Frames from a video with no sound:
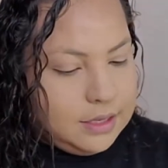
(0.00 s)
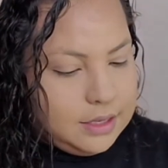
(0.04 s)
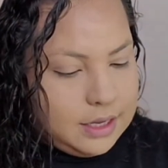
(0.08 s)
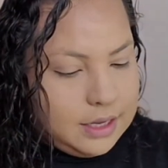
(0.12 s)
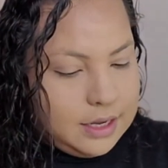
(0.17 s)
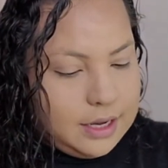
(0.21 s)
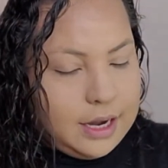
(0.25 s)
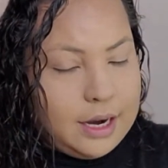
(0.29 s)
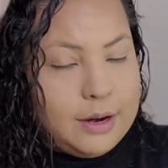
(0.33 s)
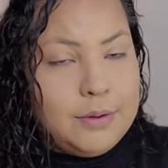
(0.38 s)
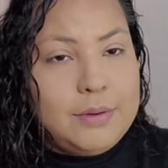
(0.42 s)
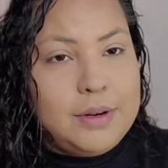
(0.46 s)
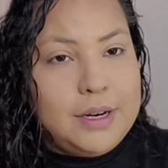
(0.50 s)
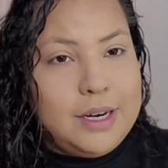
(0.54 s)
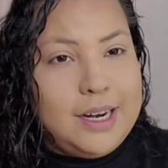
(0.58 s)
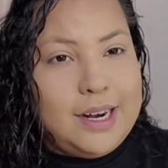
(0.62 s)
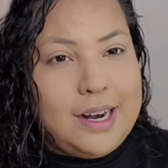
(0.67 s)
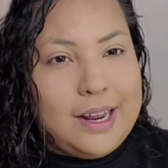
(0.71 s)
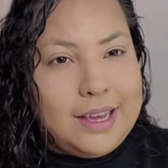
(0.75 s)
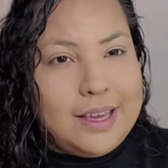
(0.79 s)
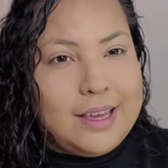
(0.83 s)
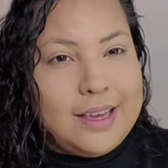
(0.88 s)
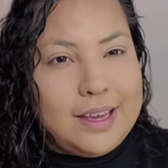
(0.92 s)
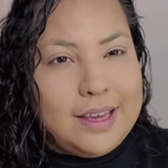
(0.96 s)
I really
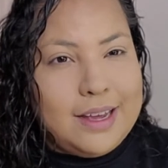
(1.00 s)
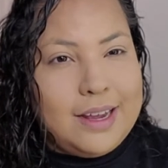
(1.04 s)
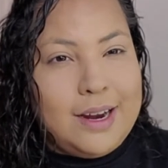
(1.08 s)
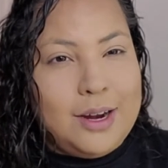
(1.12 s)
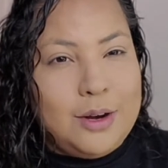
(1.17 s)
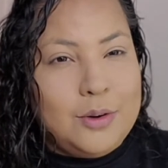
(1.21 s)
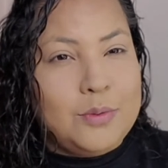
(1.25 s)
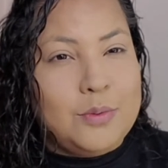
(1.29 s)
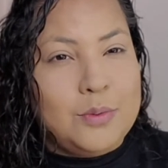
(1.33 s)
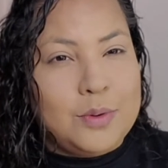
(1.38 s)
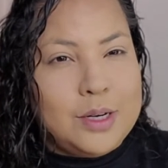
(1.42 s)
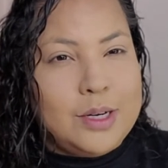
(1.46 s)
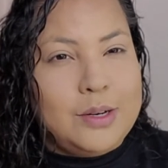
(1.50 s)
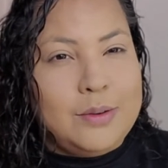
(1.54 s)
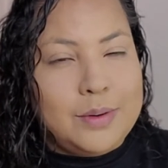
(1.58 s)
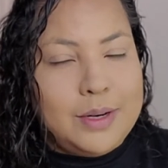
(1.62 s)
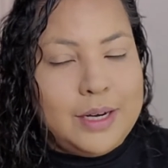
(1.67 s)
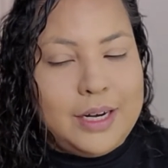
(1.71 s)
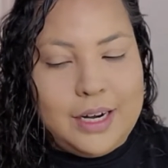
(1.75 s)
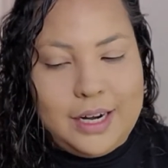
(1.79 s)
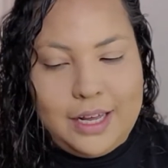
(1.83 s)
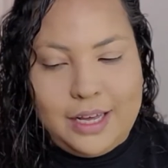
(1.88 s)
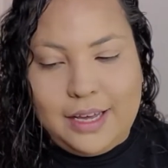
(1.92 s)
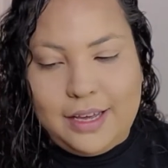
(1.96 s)
like it. I really,
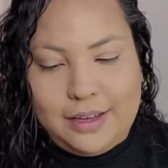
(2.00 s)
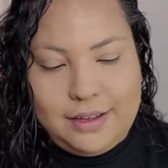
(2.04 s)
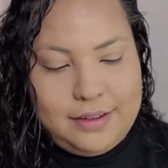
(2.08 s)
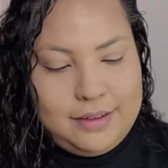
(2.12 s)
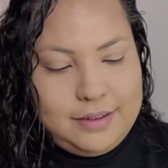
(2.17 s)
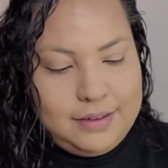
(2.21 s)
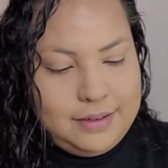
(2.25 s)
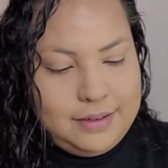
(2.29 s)
really like it.